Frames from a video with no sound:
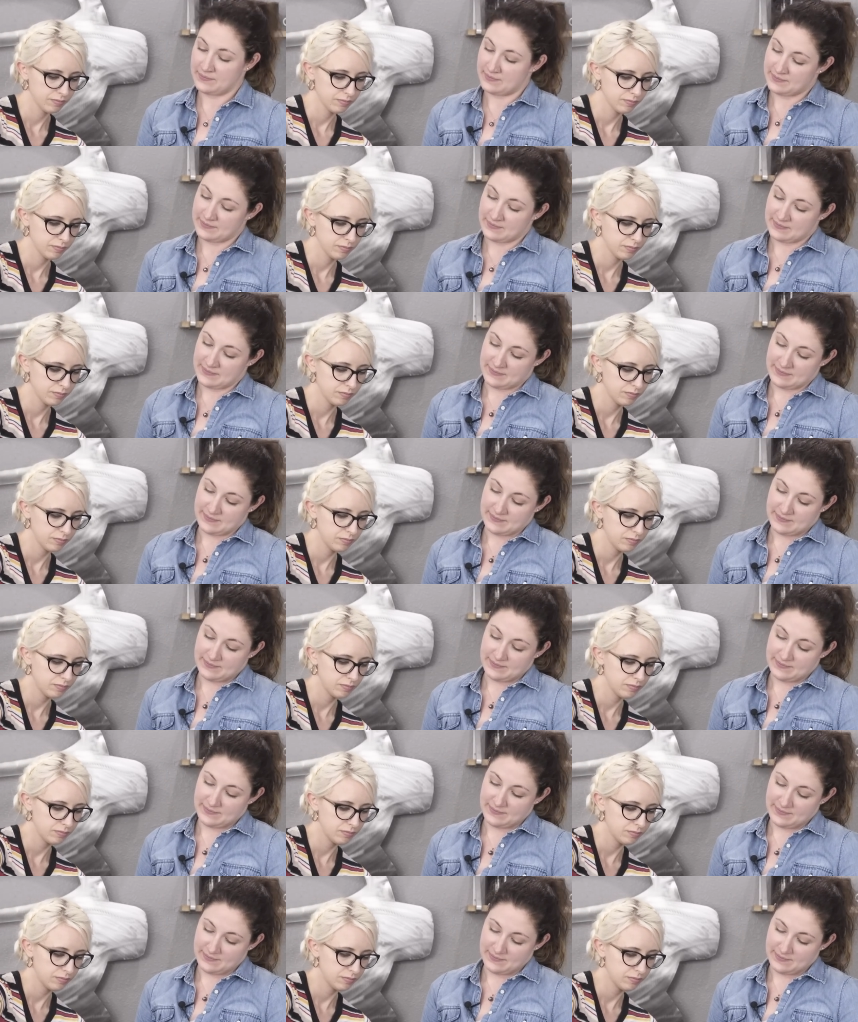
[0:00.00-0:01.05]

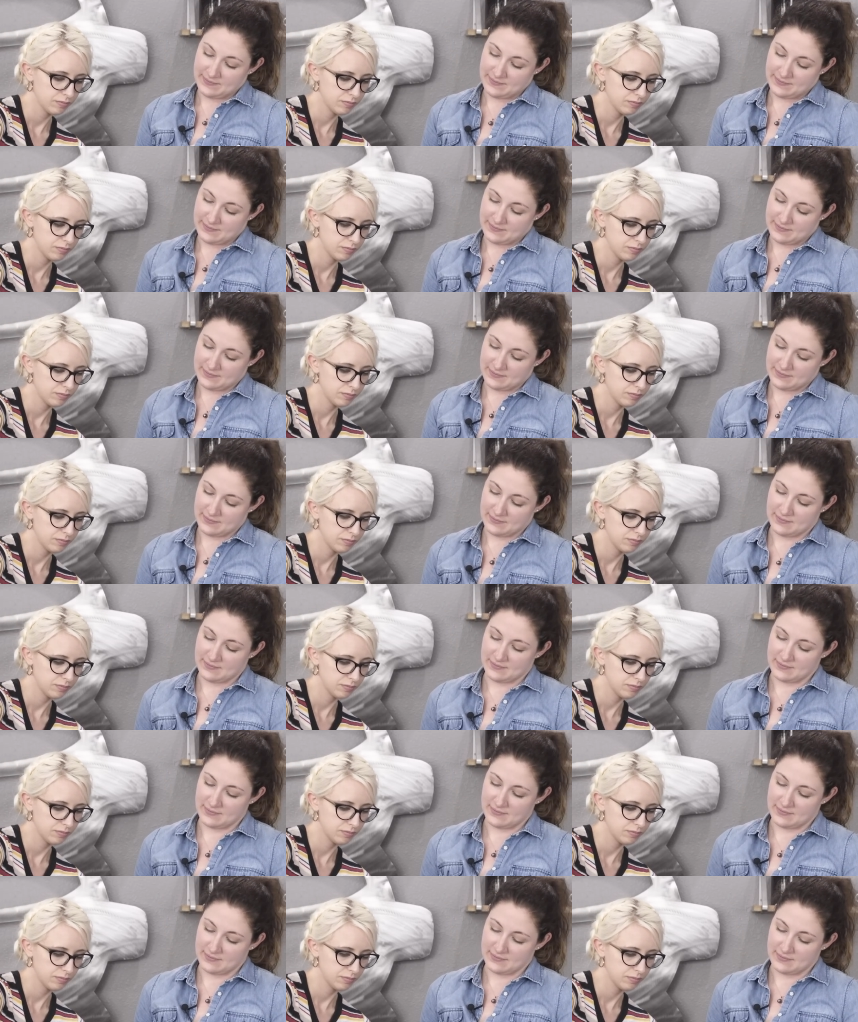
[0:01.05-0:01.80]
(no one is talking)